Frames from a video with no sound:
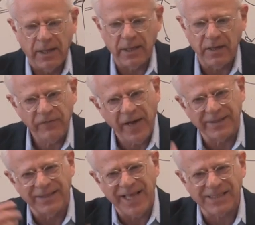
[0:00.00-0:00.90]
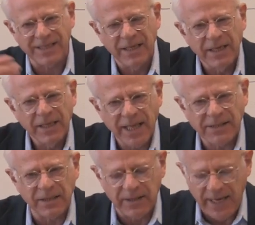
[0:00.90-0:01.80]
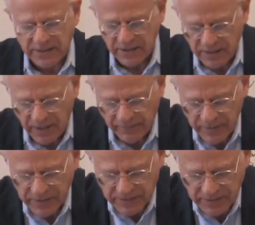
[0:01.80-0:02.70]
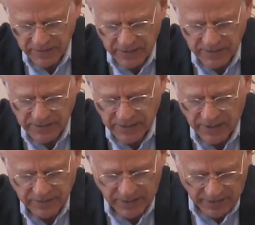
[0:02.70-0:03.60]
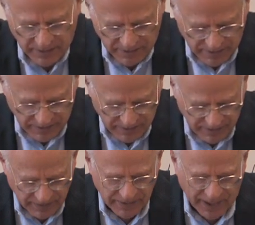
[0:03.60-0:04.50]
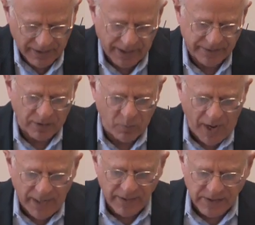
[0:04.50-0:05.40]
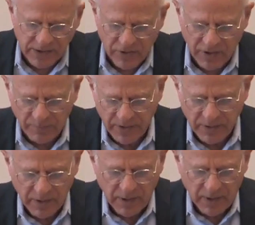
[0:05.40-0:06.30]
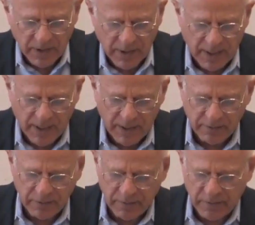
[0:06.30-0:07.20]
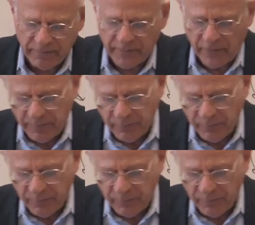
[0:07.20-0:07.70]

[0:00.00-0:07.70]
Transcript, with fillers: and effect, and that's that's the lesson of this this uh, uh, dialectic. Why this is going to be uh, very